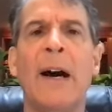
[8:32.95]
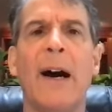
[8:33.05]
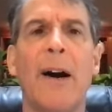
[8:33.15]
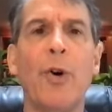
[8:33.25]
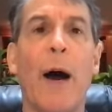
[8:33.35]

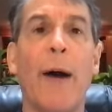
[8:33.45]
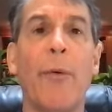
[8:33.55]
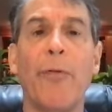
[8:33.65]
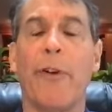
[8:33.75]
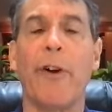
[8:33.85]
who I
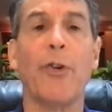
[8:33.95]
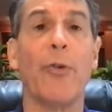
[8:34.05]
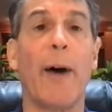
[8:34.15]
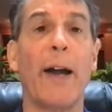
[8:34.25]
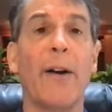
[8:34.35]
referred to
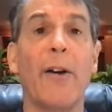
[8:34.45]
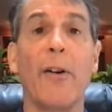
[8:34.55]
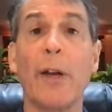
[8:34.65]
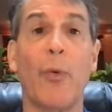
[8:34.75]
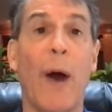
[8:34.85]
in my
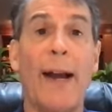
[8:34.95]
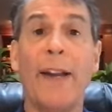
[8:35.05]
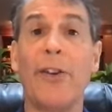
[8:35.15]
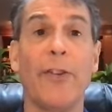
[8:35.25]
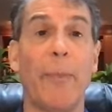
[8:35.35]
early
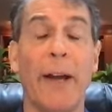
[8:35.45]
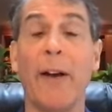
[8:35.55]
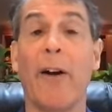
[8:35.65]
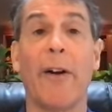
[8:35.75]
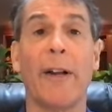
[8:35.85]
writings as my
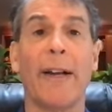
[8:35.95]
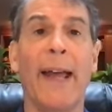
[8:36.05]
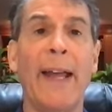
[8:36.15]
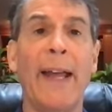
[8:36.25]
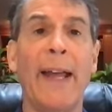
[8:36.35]
guardian
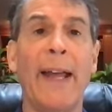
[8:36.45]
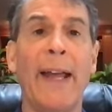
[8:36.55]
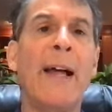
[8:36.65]
angel.